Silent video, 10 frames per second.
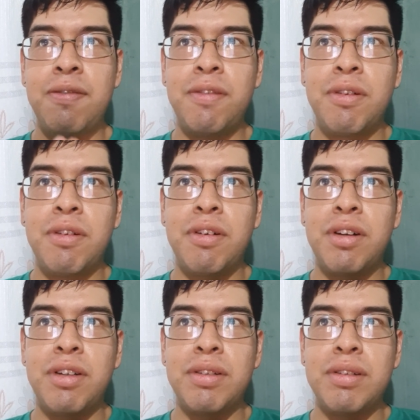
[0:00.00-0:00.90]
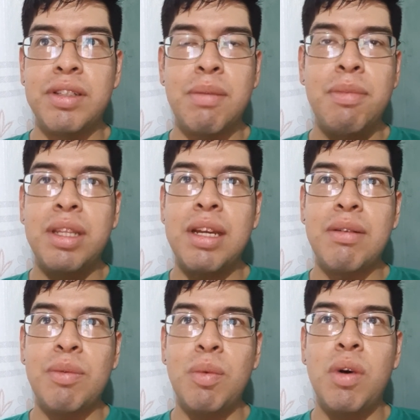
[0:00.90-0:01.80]
for someone
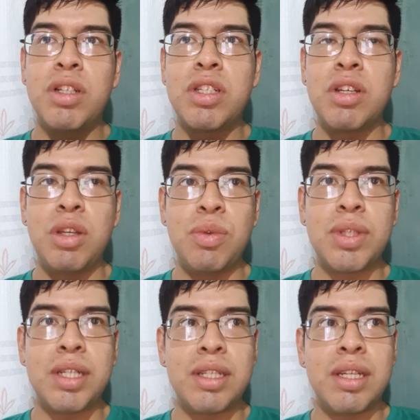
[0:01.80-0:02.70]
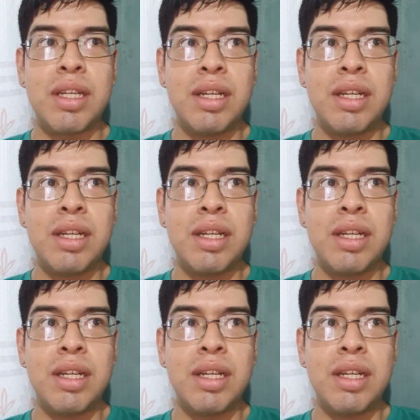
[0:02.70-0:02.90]
that wants to use it